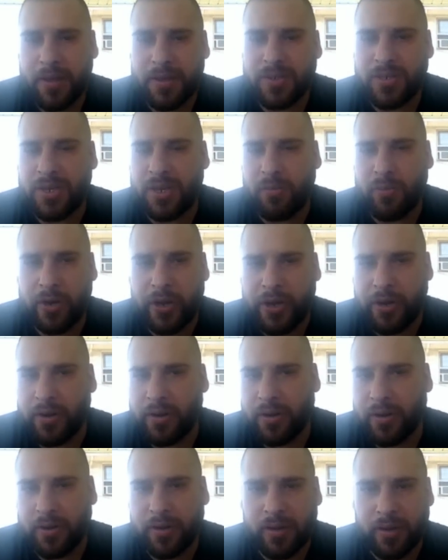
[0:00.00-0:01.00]
see where
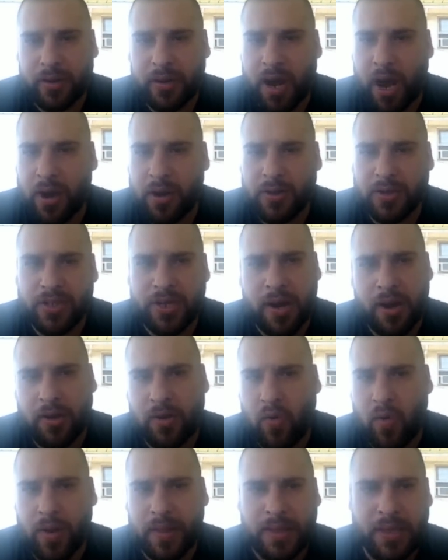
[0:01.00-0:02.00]
your cards are.
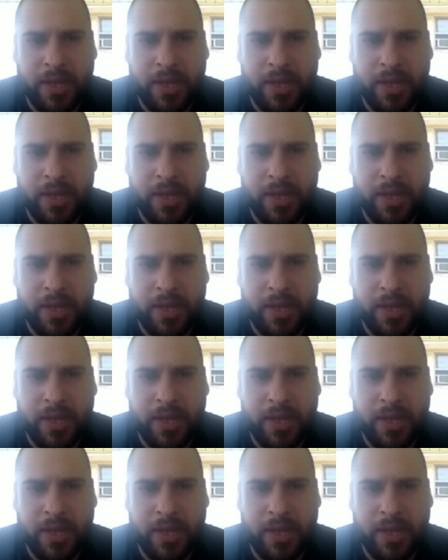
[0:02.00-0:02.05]
Go on the